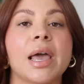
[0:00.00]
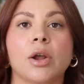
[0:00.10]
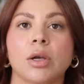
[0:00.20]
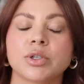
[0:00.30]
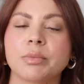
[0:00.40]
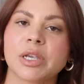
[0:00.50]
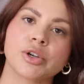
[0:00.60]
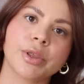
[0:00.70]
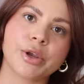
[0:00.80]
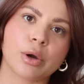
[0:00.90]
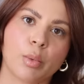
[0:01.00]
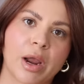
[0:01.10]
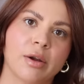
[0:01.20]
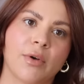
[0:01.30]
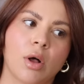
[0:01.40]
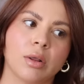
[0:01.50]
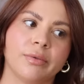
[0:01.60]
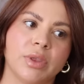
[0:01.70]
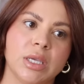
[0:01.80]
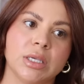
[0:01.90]
And also make sure that you're aware of all
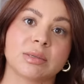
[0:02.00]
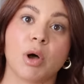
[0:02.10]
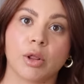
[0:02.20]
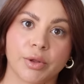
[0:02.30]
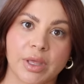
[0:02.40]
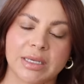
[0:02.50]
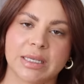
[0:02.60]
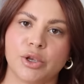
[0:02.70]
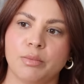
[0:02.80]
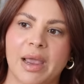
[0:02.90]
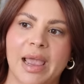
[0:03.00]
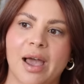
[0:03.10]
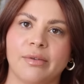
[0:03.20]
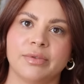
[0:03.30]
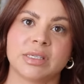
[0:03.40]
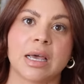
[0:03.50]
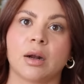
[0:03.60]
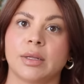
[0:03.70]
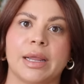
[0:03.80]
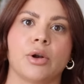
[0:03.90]
of the smaller things that you might have set
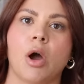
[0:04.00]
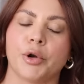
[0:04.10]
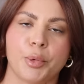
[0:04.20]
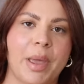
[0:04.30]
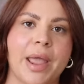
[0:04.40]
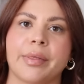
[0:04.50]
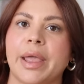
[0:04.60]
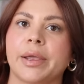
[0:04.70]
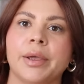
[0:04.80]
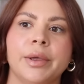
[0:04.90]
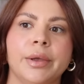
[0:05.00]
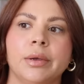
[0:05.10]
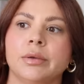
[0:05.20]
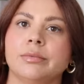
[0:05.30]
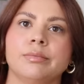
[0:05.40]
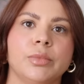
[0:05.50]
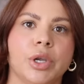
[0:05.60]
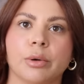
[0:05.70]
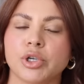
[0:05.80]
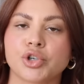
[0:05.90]
on like an auto pay, like you
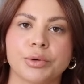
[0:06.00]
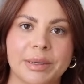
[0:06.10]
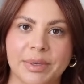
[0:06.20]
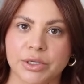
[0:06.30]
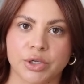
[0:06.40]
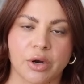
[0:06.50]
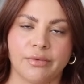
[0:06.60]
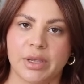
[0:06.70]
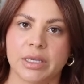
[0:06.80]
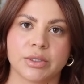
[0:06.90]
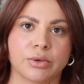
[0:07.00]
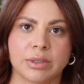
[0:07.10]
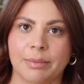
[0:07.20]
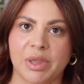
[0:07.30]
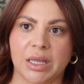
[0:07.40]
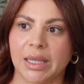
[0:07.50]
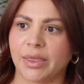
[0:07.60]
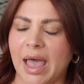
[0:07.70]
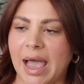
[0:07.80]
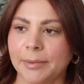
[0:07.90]
know, a streaming service or something like
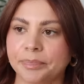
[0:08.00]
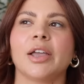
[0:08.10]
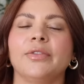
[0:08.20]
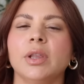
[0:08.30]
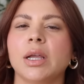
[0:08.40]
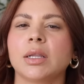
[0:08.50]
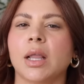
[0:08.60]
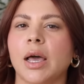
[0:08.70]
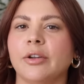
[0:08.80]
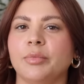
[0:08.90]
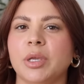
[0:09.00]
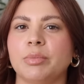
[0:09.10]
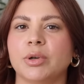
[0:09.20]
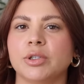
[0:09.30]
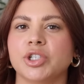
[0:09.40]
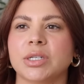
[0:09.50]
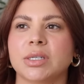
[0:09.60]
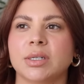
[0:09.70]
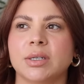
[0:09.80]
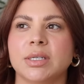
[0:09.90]
that. I feel like a lot of people
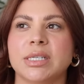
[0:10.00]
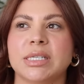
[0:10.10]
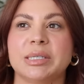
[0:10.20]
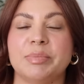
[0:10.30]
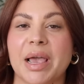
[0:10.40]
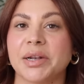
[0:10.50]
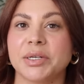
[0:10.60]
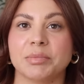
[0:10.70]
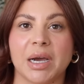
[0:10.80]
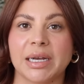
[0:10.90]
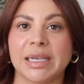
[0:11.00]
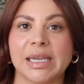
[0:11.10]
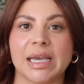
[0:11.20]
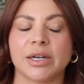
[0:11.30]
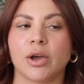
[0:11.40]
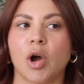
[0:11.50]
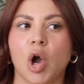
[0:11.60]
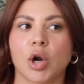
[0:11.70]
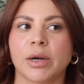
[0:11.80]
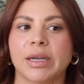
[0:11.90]
just spend money and
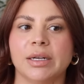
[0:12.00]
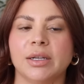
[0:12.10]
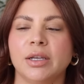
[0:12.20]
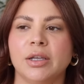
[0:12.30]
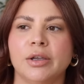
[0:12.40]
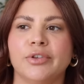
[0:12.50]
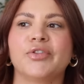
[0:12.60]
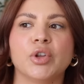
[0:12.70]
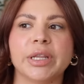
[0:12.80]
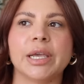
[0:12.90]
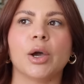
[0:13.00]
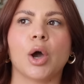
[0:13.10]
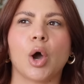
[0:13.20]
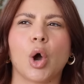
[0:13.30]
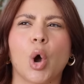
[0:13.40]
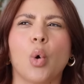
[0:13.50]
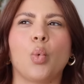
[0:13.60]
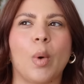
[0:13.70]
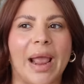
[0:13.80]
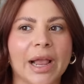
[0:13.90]
aren't fully
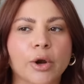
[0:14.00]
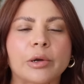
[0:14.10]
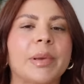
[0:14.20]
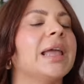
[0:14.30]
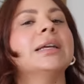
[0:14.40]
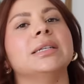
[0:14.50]
aware or paying